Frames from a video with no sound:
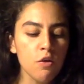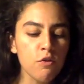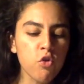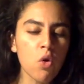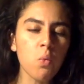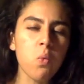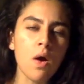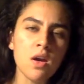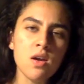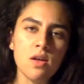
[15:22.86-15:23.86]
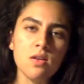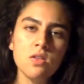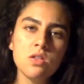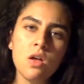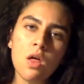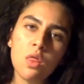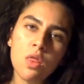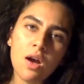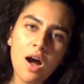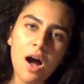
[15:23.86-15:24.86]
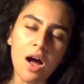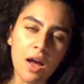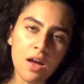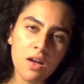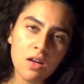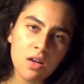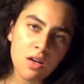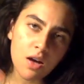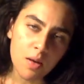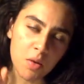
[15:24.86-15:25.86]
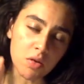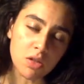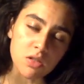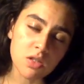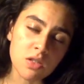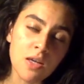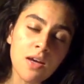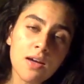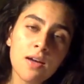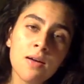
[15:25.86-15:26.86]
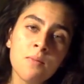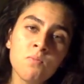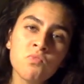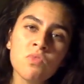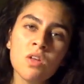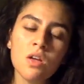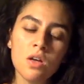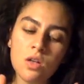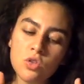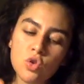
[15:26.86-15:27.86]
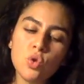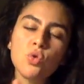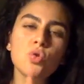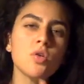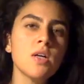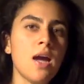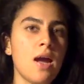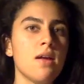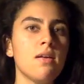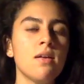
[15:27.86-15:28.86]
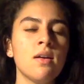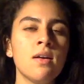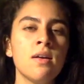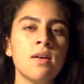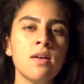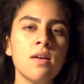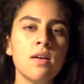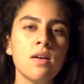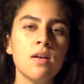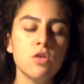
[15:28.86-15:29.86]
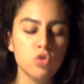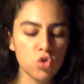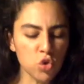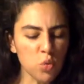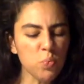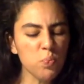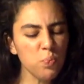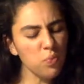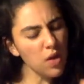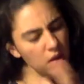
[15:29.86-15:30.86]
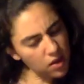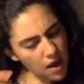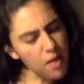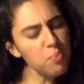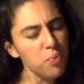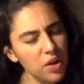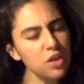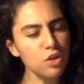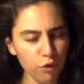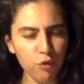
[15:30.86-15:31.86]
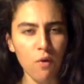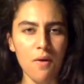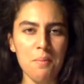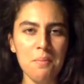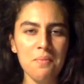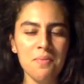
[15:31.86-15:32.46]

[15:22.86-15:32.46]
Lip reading: for what it is that I am hearing seek to create, to yet bring into form?